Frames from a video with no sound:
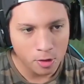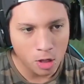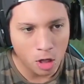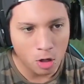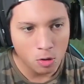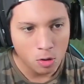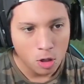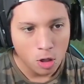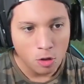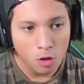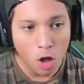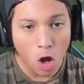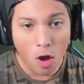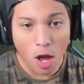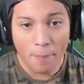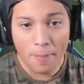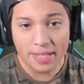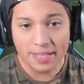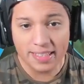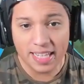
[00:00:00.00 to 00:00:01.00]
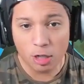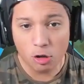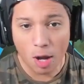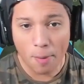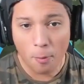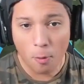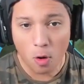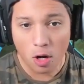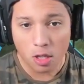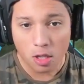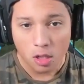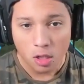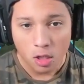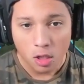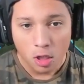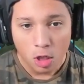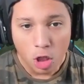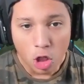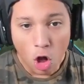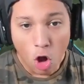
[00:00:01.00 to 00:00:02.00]
No, no, I missed it, grab board!
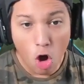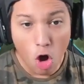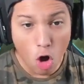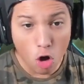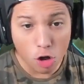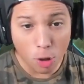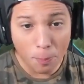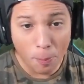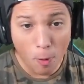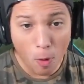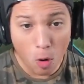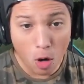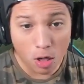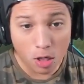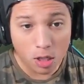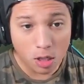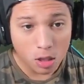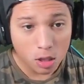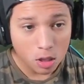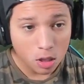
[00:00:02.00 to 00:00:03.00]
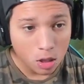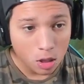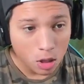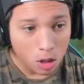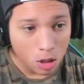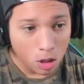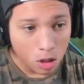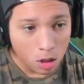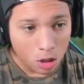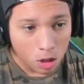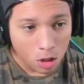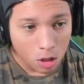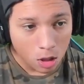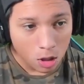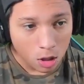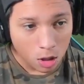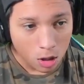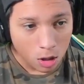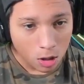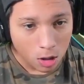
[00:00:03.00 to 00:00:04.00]
Oh, good board! Let's
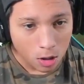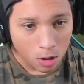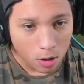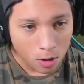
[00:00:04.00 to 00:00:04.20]
go.